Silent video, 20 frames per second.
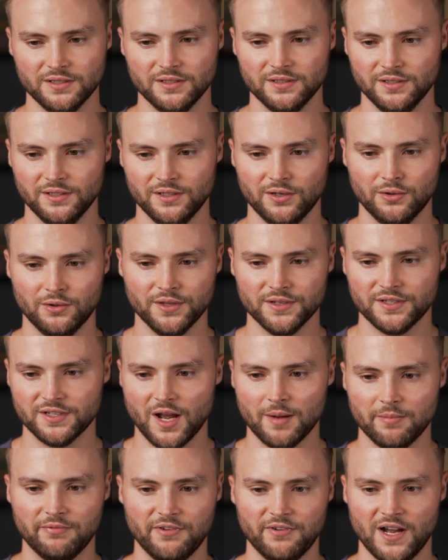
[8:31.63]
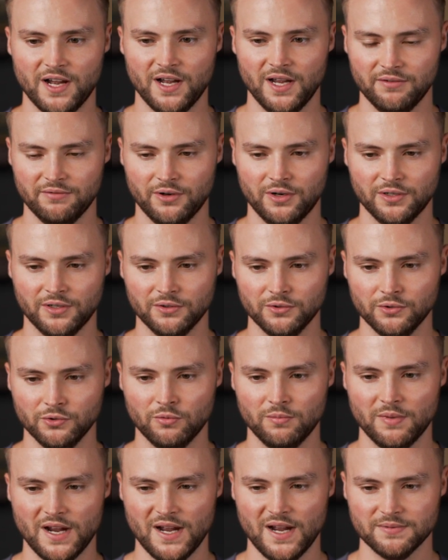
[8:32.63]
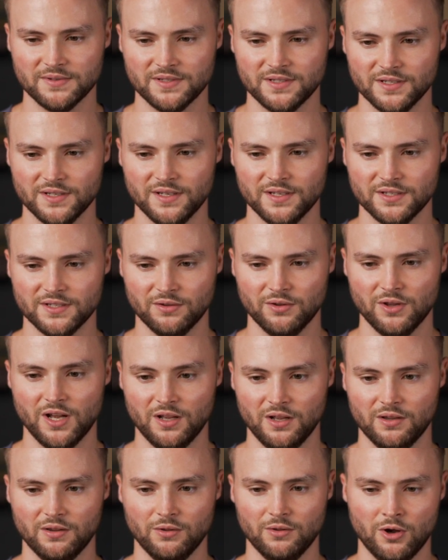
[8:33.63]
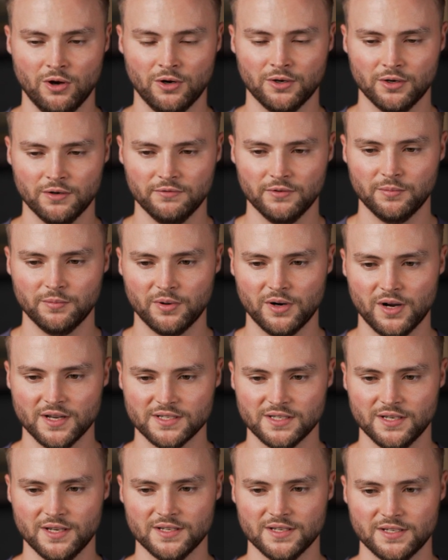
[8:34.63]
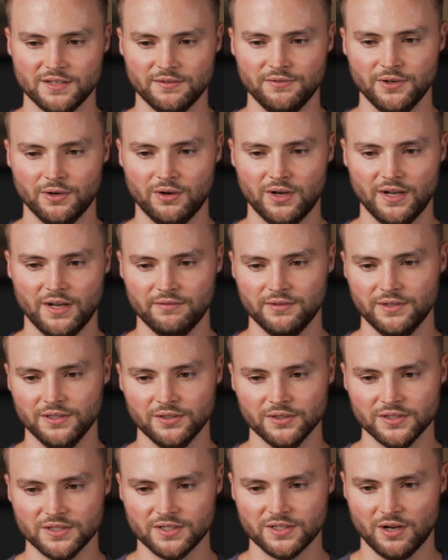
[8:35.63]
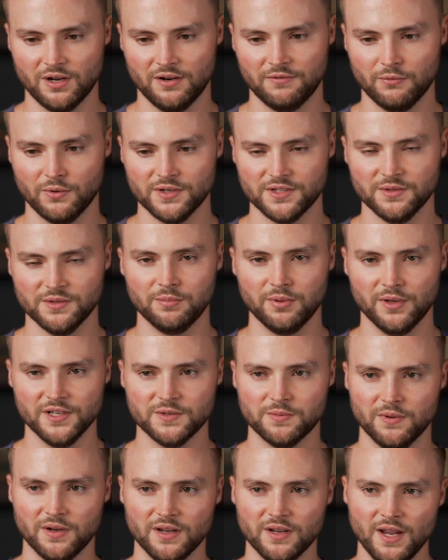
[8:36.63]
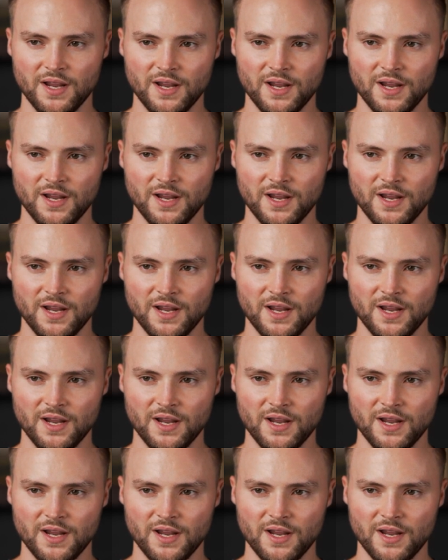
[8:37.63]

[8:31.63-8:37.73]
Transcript: you know, in the top five on Google Maps is a lot longer of a process if you don't have any good softwares in place. But